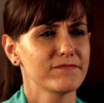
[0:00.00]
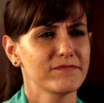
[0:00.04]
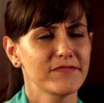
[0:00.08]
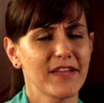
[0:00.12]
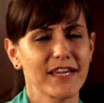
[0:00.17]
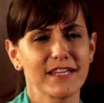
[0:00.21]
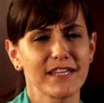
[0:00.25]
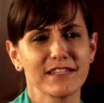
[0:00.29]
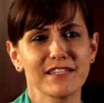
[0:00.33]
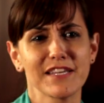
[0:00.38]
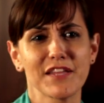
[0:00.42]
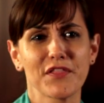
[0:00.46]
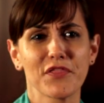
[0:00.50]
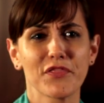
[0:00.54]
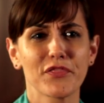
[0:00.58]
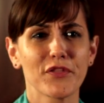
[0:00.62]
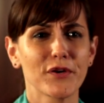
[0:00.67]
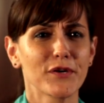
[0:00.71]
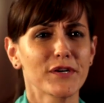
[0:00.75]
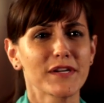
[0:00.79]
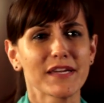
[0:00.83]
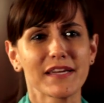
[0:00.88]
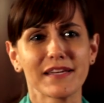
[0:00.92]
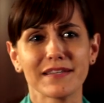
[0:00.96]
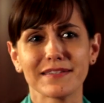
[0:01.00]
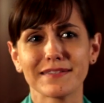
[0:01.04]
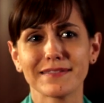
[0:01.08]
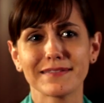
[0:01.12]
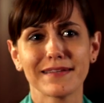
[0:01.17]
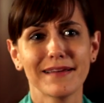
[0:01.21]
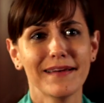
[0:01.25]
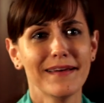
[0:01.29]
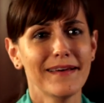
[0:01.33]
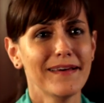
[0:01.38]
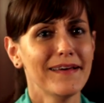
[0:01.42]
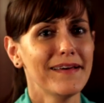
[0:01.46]
1930s
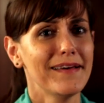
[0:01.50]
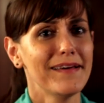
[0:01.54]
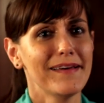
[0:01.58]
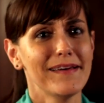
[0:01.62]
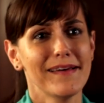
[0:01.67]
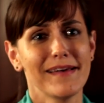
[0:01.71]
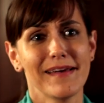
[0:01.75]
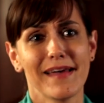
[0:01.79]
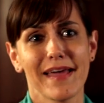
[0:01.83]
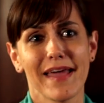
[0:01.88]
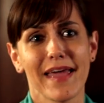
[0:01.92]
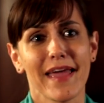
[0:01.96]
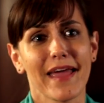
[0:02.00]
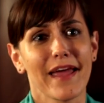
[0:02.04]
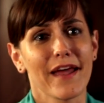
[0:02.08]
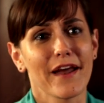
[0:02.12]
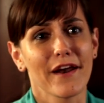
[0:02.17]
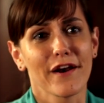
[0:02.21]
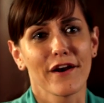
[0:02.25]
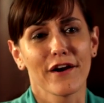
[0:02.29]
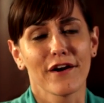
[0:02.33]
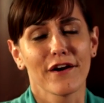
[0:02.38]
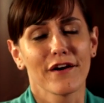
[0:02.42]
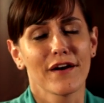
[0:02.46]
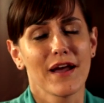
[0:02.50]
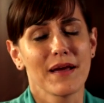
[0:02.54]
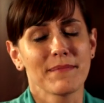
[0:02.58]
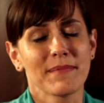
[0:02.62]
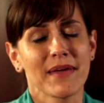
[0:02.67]
hair. I